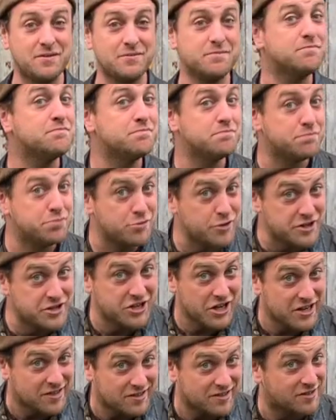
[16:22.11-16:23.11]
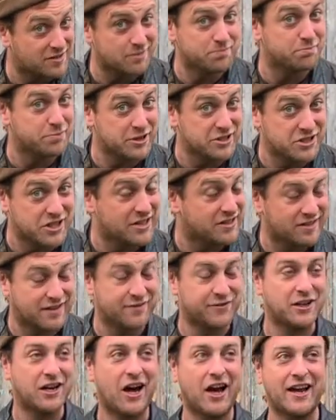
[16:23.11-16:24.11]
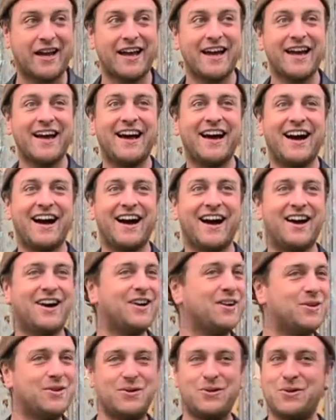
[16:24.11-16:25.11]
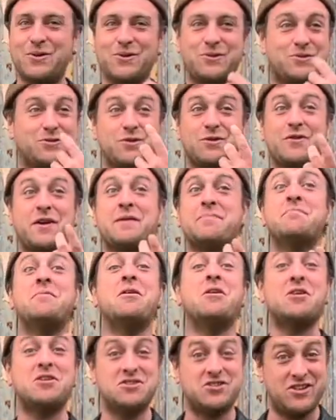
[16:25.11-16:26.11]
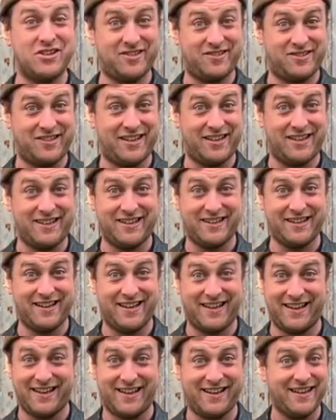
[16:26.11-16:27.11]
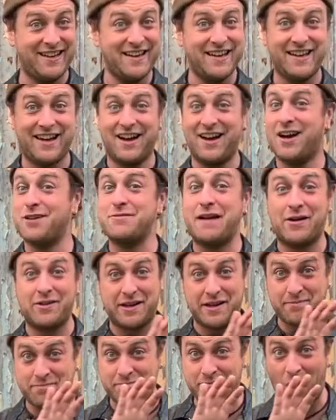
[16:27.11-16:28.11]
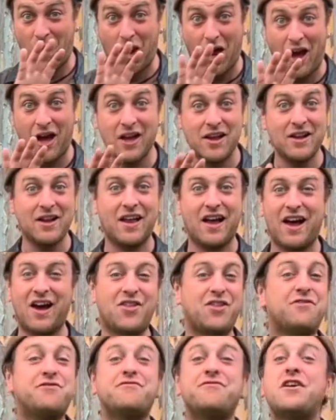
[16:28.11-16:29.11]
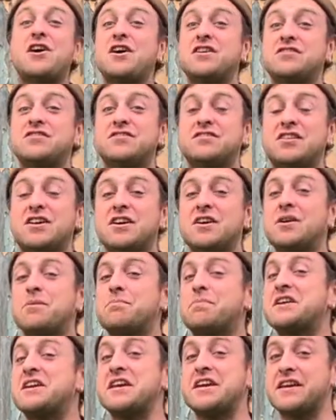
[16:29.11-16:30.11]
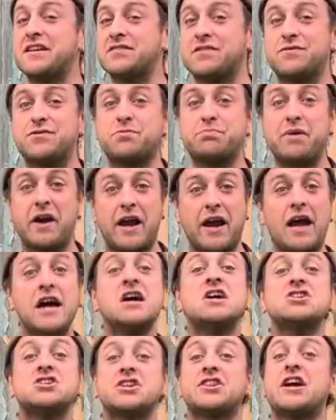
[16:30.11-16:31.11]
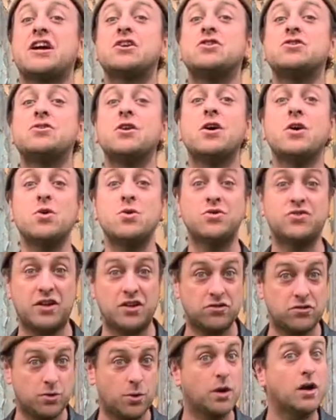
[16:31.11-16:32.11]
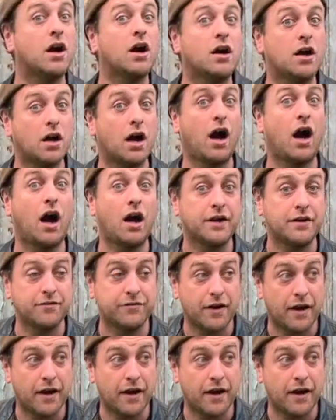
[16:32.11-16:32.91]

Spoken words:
Bridget, St. Bridget, if you like, who sort of emerges in around Imbola, the first beginnings of spring. She then grows into a kind of